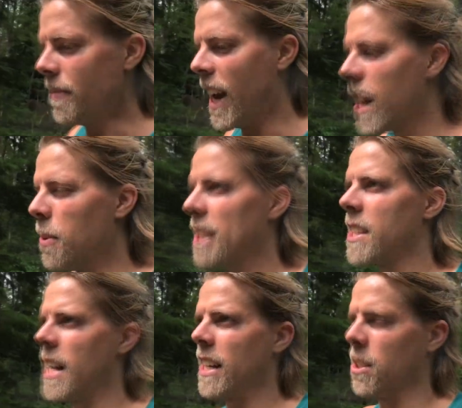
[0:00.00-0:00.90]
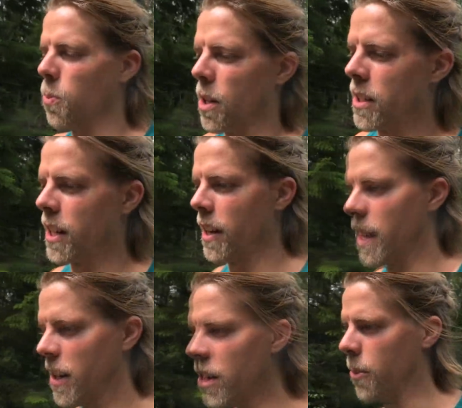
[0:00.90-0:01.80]
Anyway, so that is what
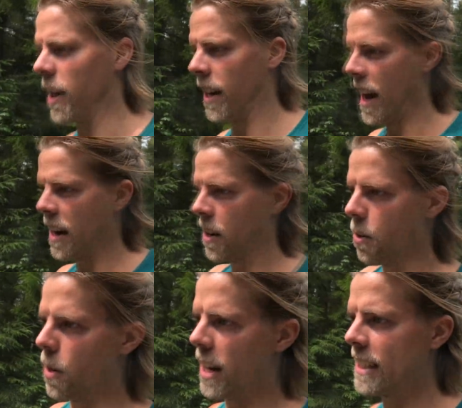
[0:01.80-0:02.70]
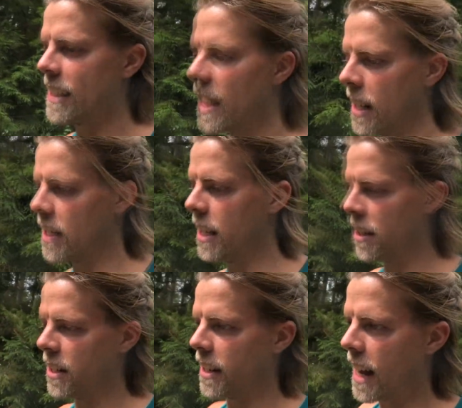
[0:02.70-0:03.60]
they're doing. And when I say the
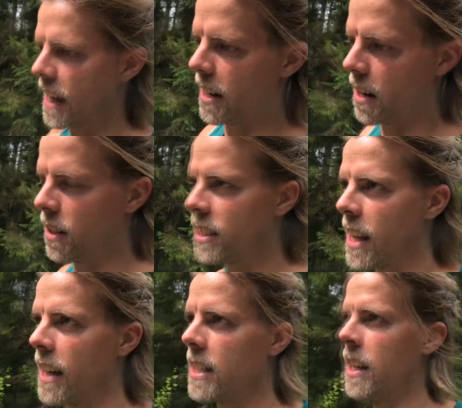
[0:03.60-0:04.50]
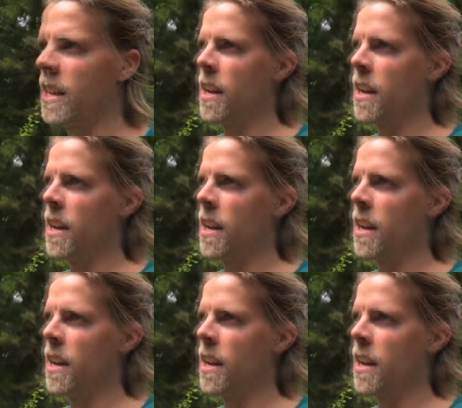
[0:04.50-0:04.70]
teaching at hand here is that